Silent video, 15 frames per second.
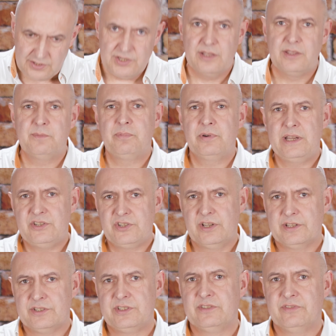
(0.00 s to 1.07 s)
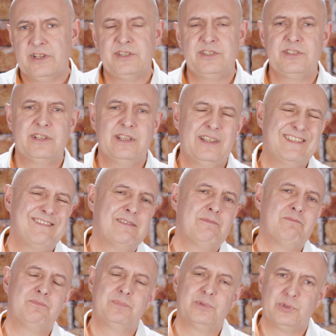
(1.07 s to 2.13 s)
So the pre-charge device,
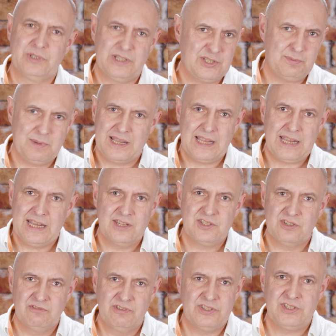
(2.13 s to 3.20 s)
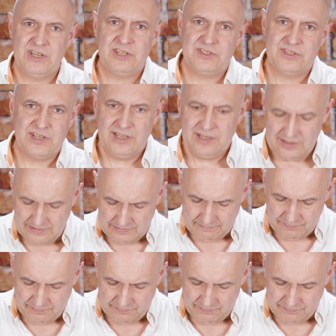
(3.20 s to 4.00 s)
broadly speaking, is a resistor